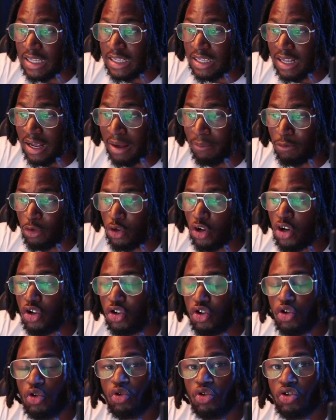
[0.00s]
you can
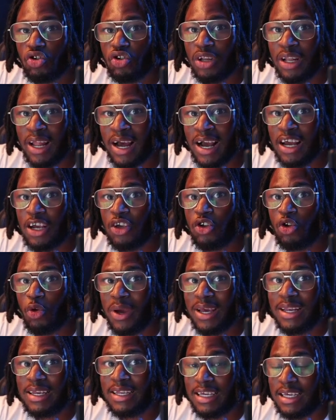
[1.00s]
use like a
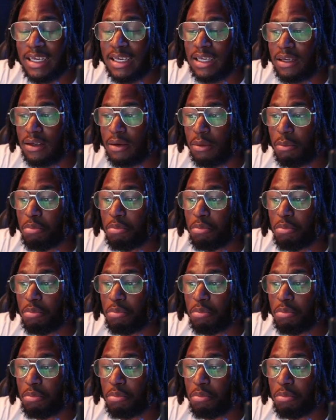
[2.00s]
UAD